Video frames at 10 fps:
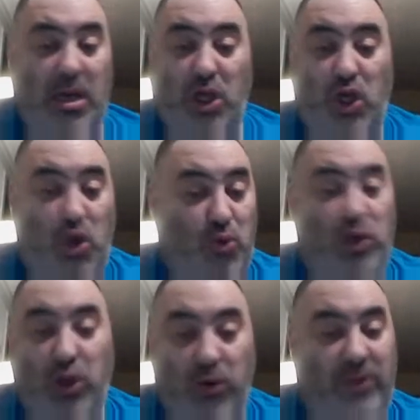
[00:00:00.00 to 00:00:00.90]

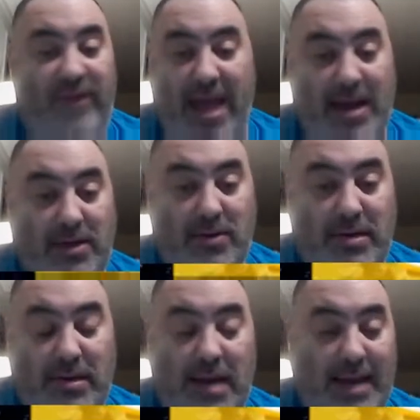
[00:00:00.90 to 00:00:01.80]
huge
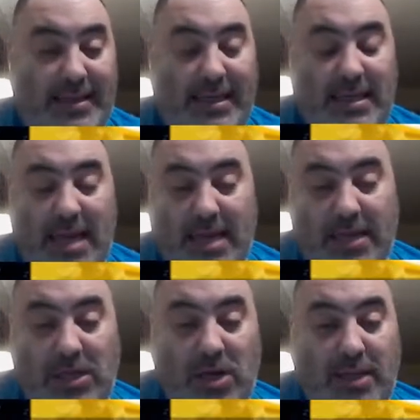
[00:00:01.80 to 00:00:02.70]
factor. I think
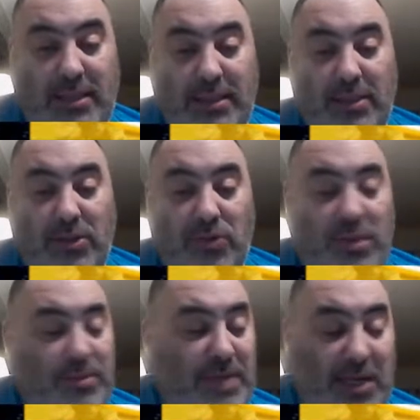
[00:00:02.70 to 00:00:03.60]
Deontay Johnson's going to score
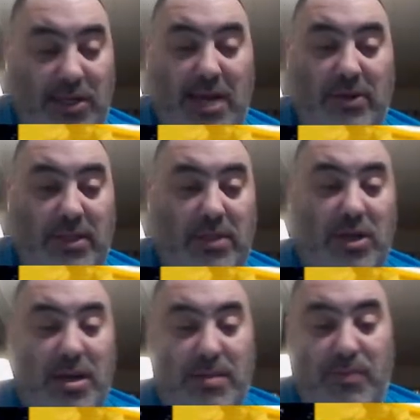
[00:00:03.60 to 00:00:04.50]
some touchdowns this
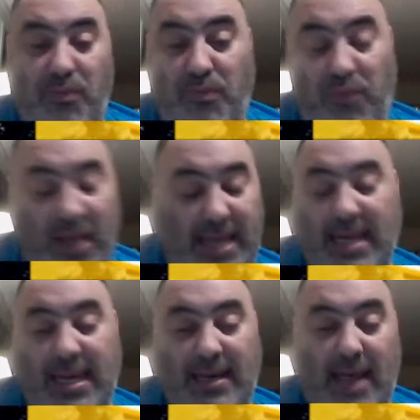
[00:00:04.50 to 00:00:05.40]
year like he
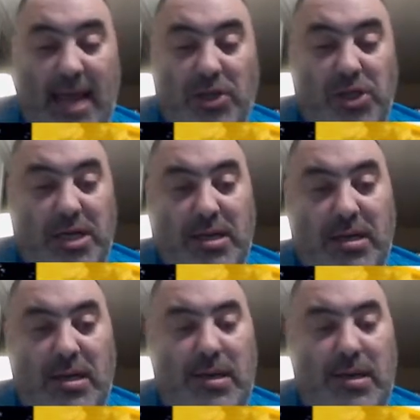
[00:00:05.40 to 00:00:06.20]
did last year.